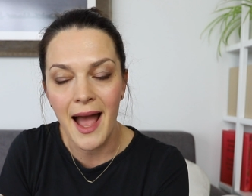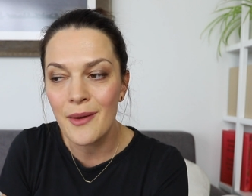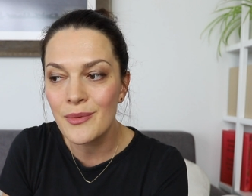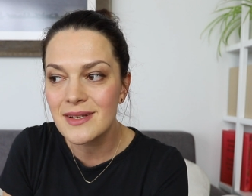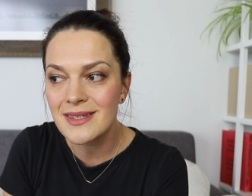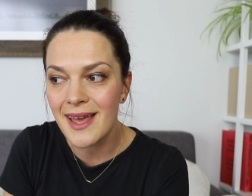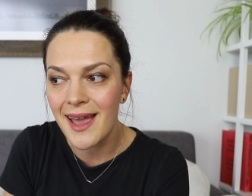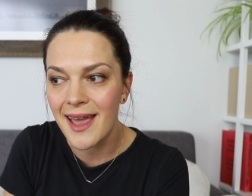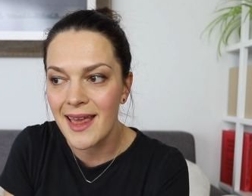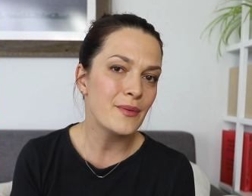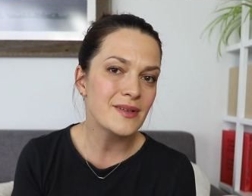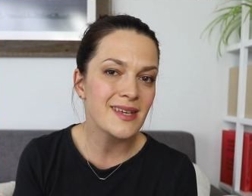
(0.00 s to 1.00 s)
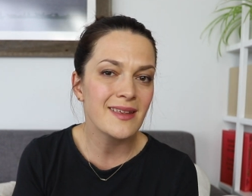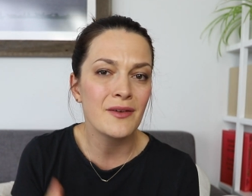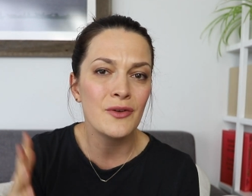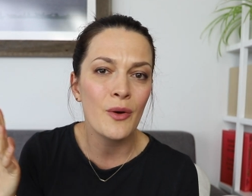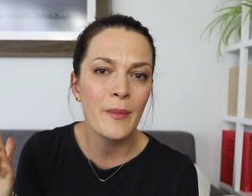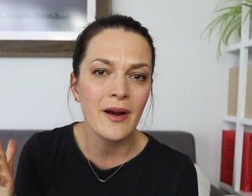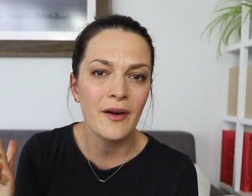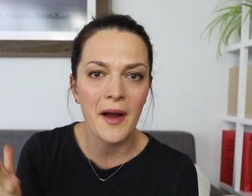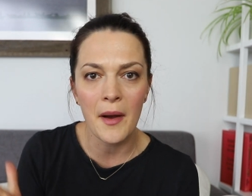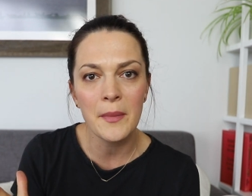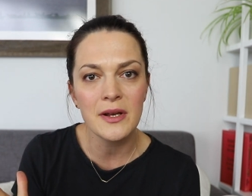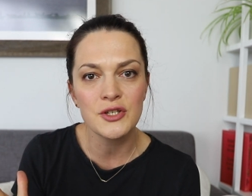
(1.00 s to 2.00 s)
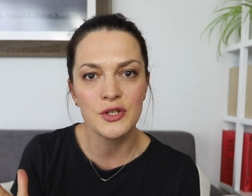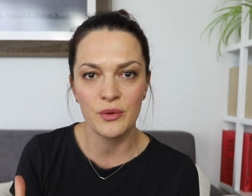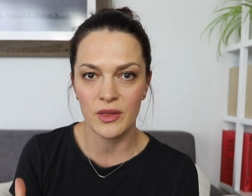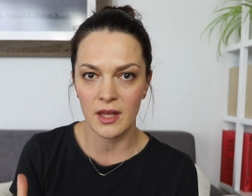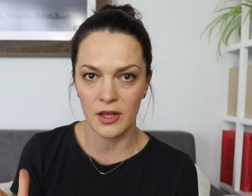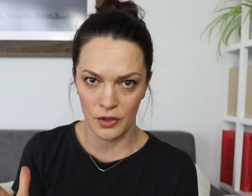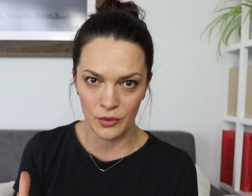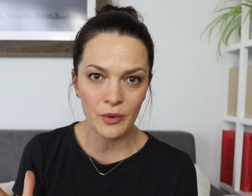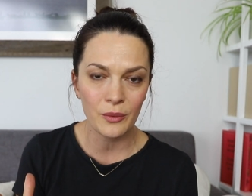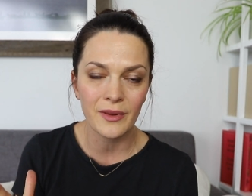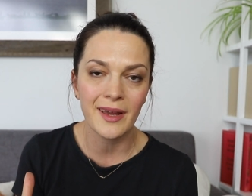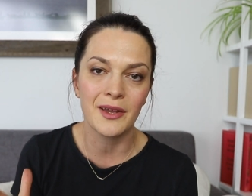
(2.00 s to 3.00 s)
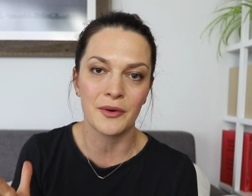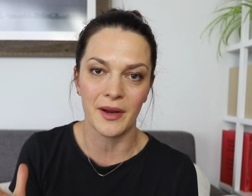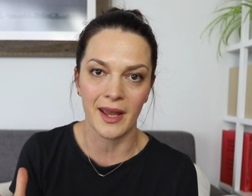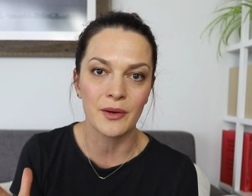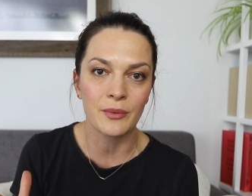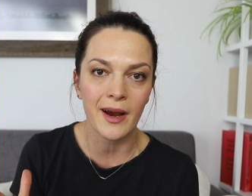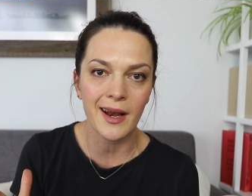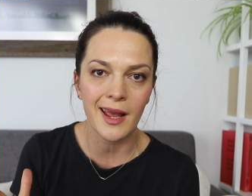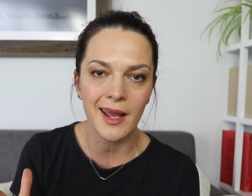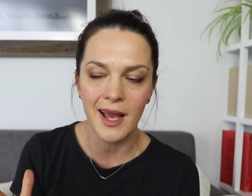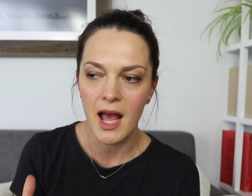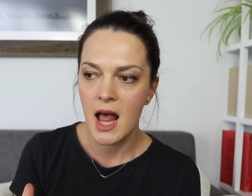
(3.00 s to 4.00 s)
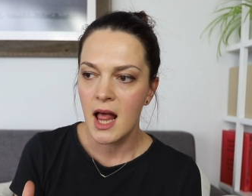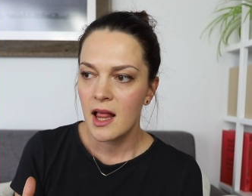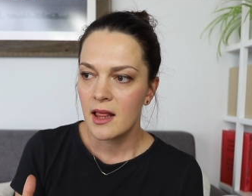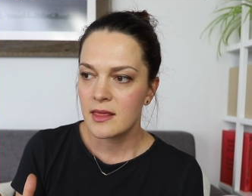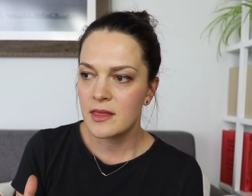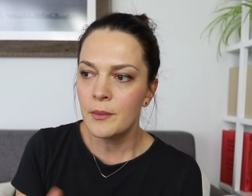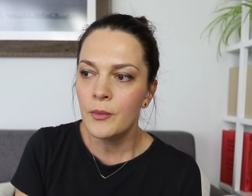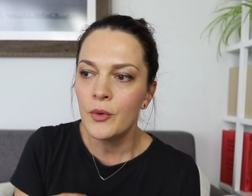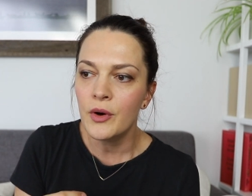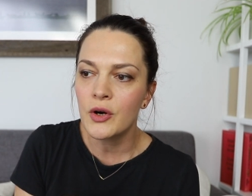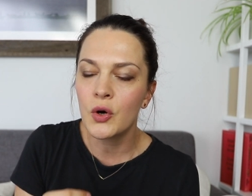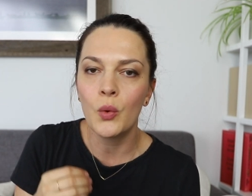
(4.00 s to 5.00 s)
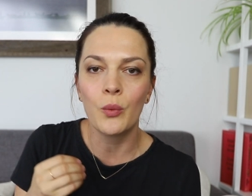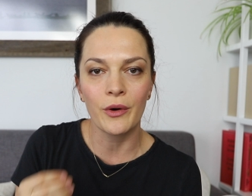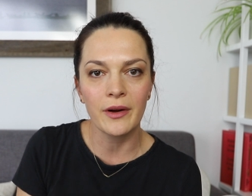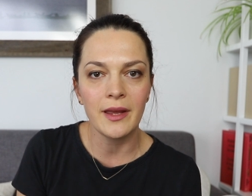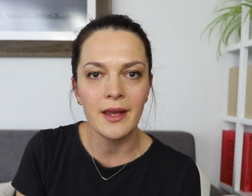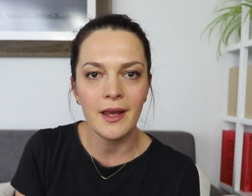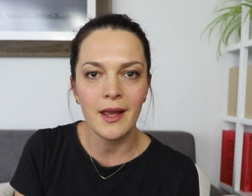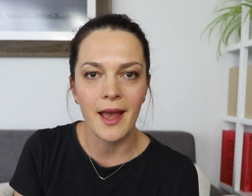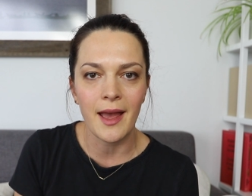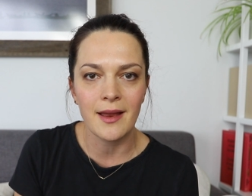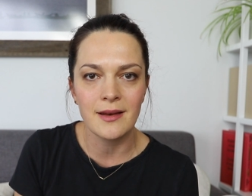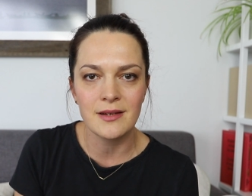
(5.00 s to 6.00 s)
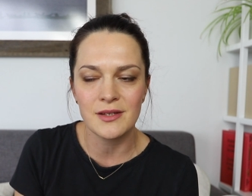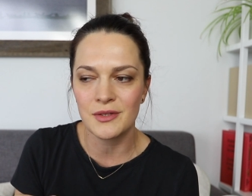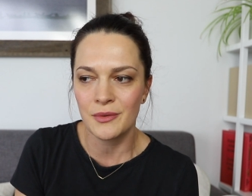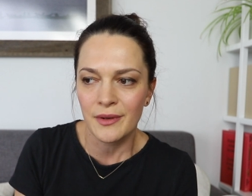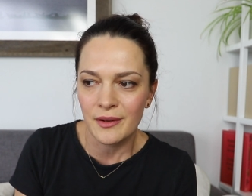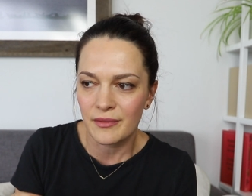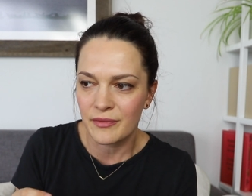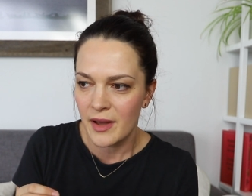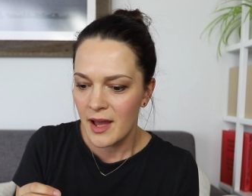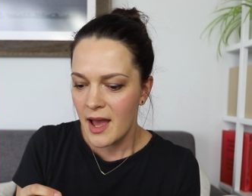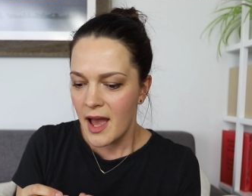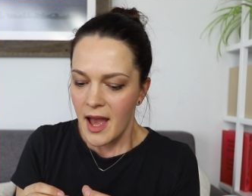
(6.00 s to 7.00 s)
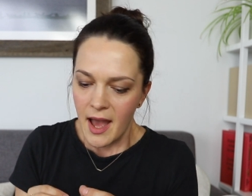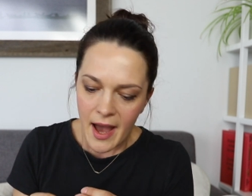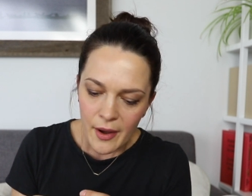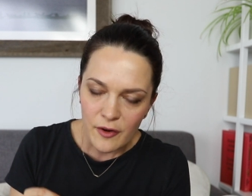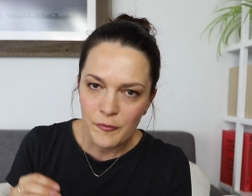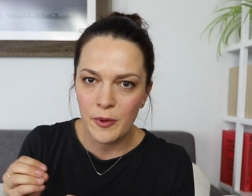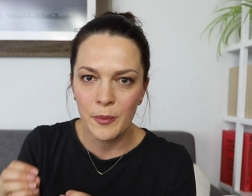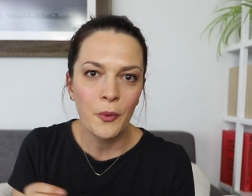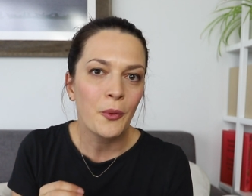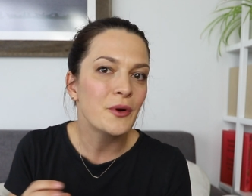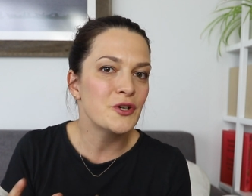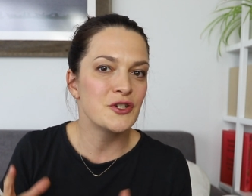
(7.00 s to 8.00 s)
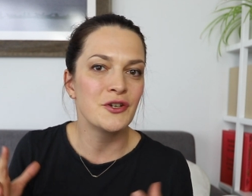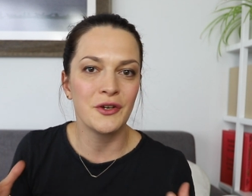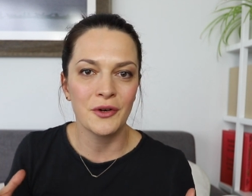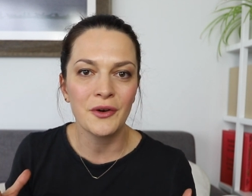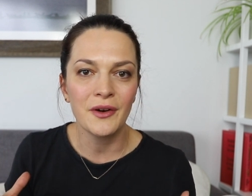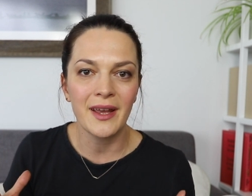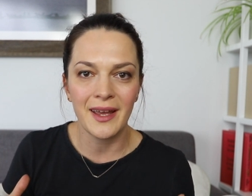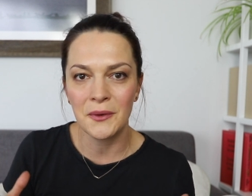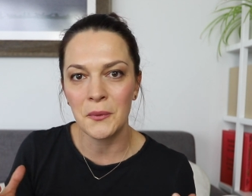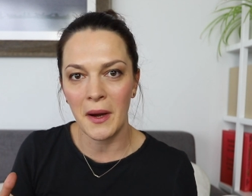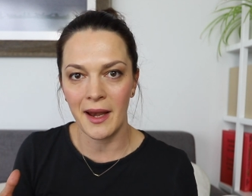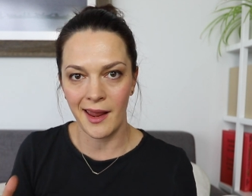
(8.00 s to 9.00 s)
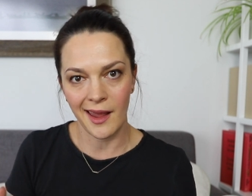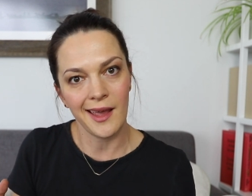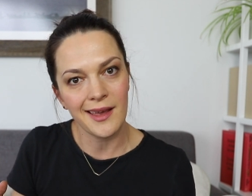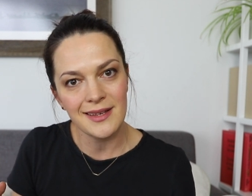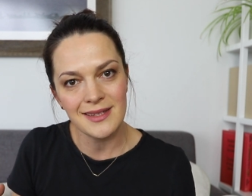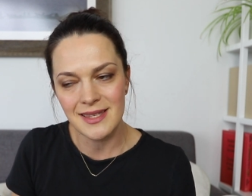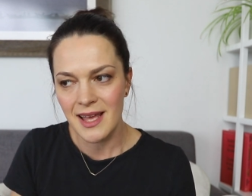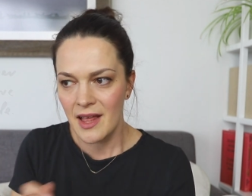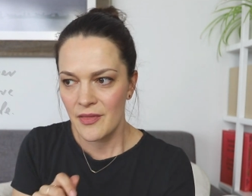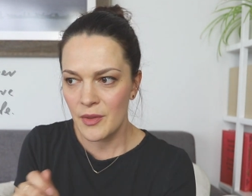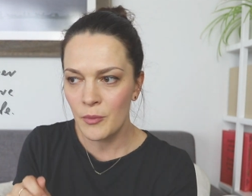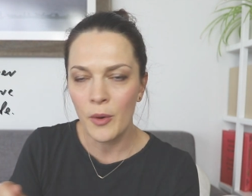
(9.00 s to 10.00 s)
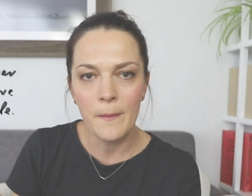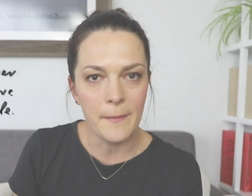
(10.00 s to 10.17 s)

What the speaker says: I would say that no matter how much you think you don't like your handwriting, the more quirky and sort of out of proportion your handwriting is, the more